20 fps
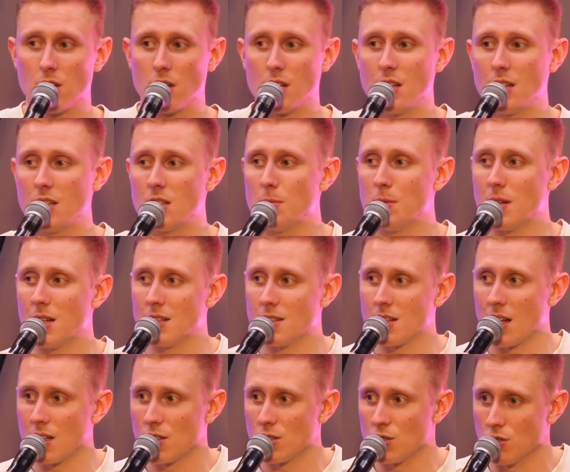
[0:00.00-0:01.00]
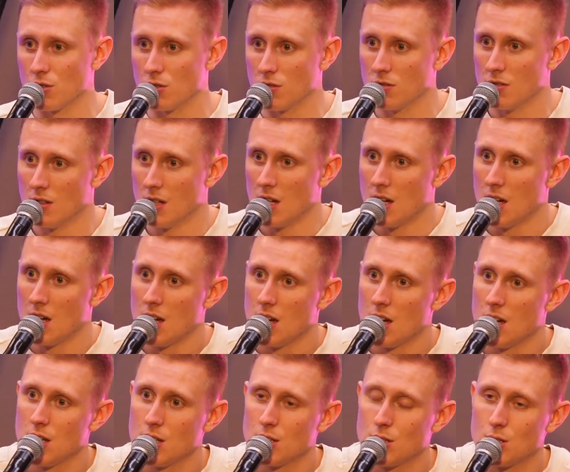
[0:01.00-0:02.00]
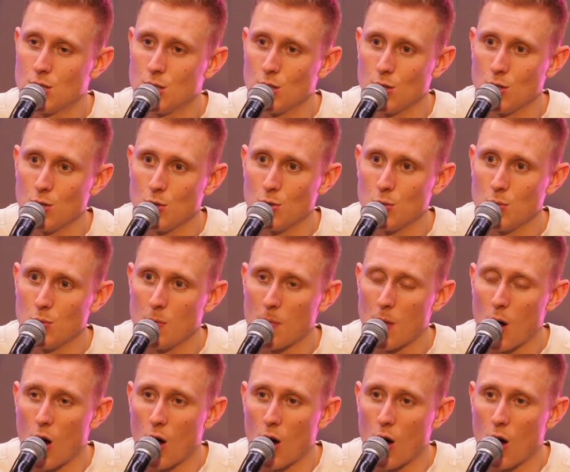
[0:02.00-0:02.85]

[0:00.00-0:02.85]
You need to be intentional to